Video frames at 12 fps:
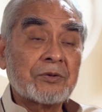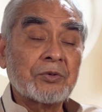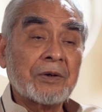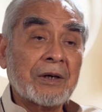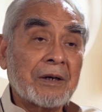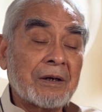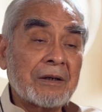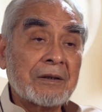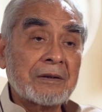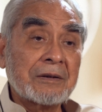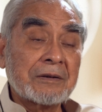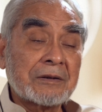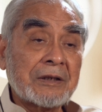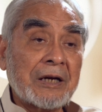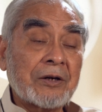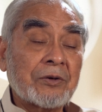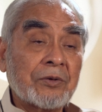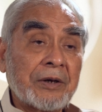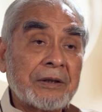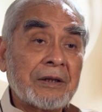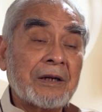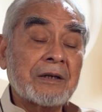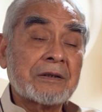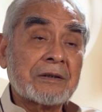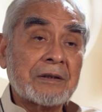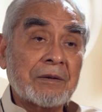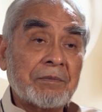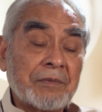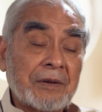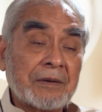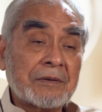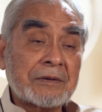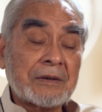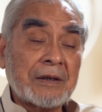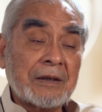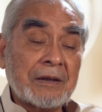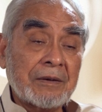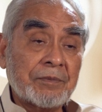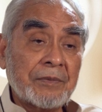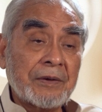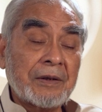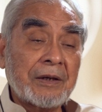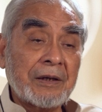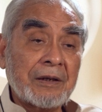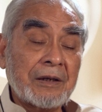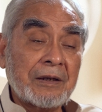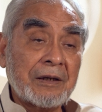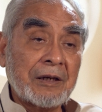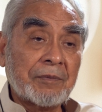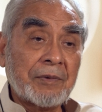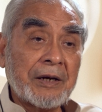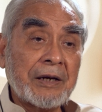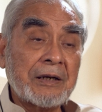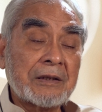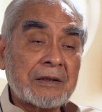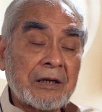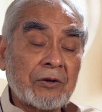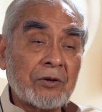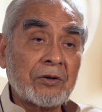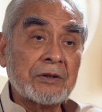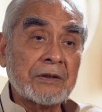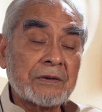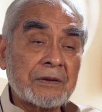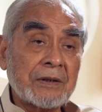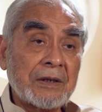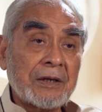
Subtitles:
to a psychoanalyst, an applied psychologist,